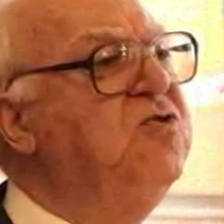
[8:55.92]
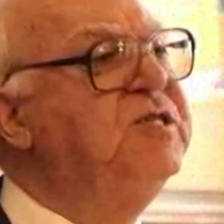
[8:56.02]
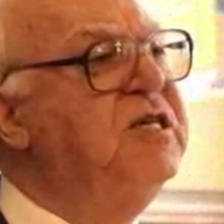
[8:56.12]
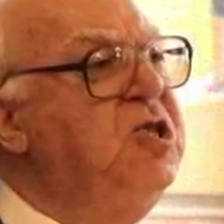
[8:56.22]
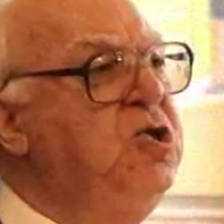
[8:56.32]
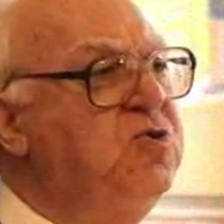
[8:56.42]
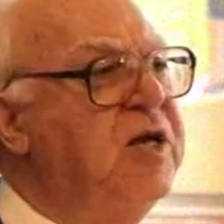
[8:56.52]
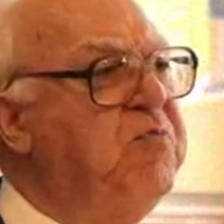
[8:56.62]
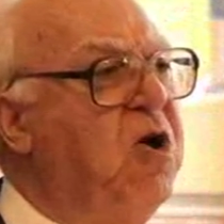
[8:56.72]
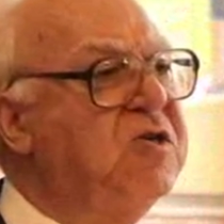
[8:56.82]
course they knew
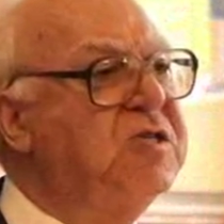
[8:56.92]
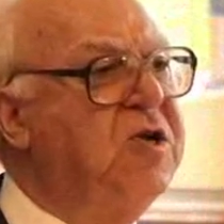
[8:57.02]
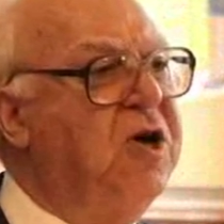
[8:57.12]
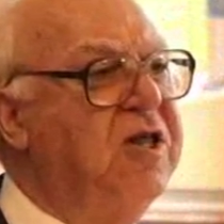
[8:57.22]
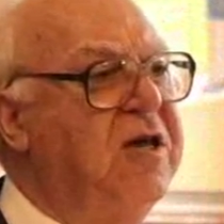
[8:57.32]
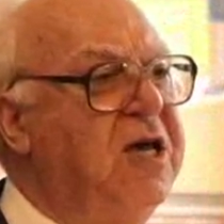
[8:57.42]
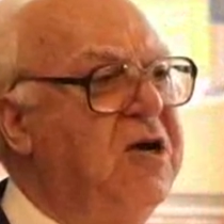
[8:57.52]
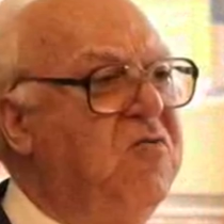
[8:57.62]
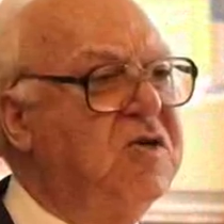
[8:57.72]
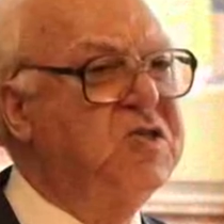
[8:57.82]
that Pakistan
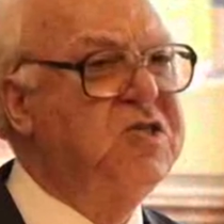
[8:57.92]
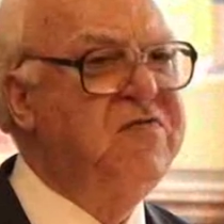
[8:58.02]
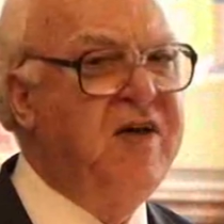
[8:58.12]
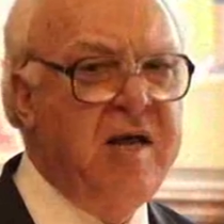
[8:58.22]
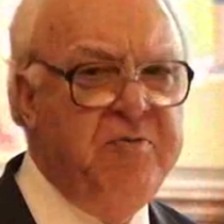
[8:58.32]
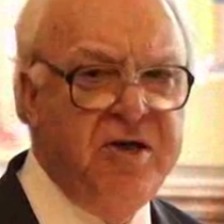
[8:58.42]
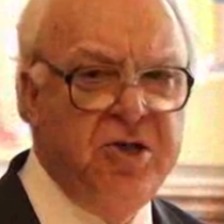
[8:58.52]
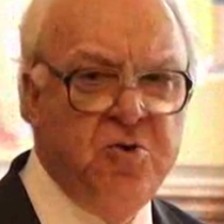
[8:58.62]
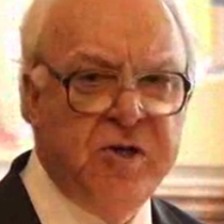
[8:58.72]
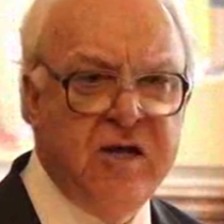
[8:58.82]
was developing
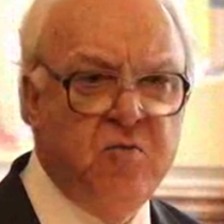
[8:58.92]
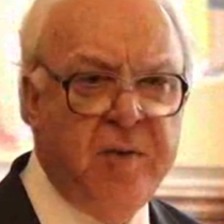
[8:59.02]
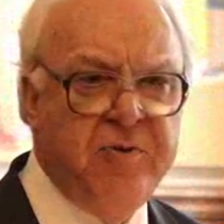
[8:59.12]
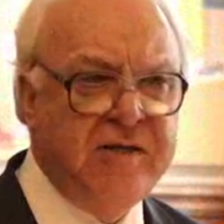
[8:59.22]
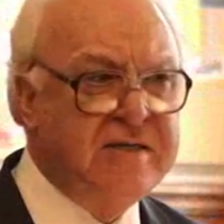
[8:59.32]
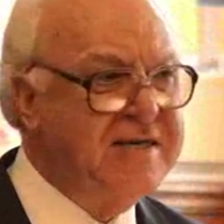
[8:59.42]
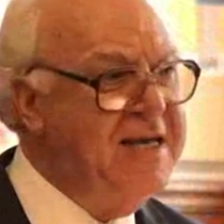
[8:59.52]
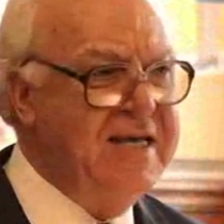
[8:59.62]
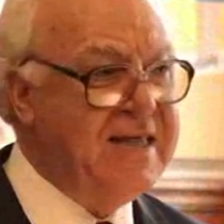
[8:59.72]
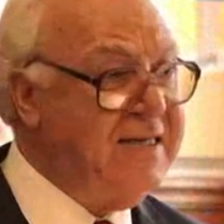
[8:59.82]
nuclear weapons.
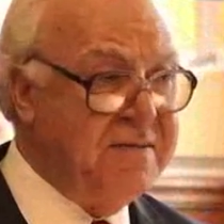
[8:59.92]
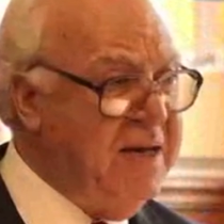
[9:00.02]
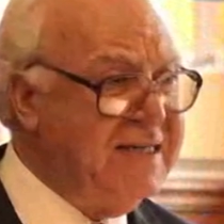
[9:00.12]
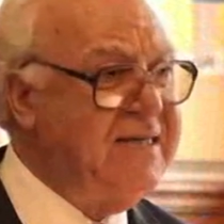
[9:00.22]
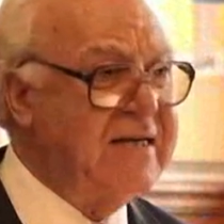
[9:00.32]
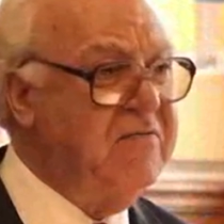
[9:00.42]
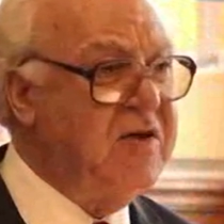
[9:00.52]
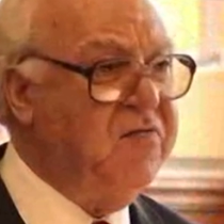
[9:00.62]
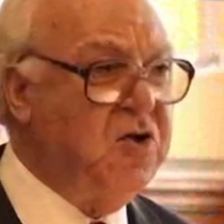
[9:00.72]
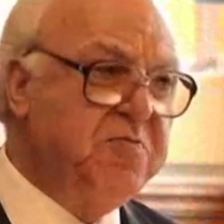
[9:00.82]
Doesn't matter, we
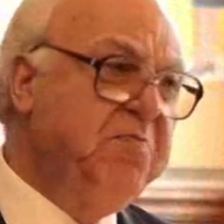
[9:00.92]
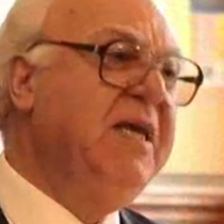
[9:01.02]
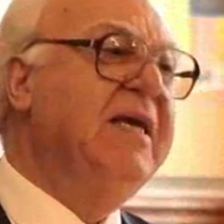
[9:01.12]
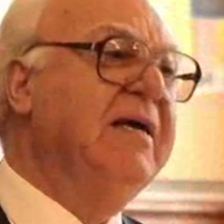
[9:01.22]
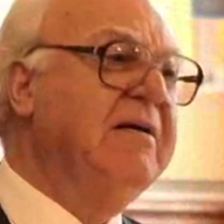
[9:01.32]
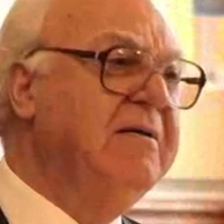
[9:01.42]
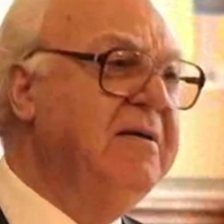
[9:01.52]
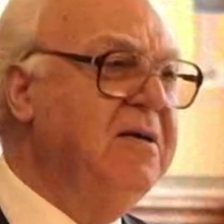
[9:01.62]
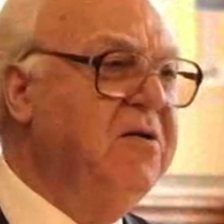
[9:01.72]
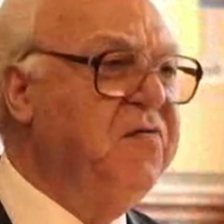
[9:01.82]
have got bigger
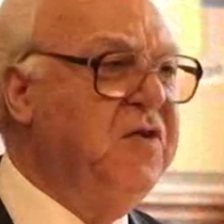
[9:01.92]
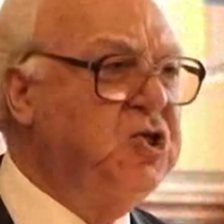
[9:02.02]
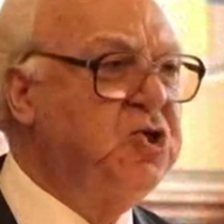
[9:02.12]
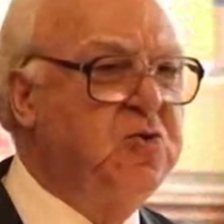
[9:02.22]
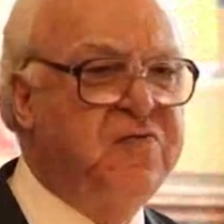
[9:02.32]
fish to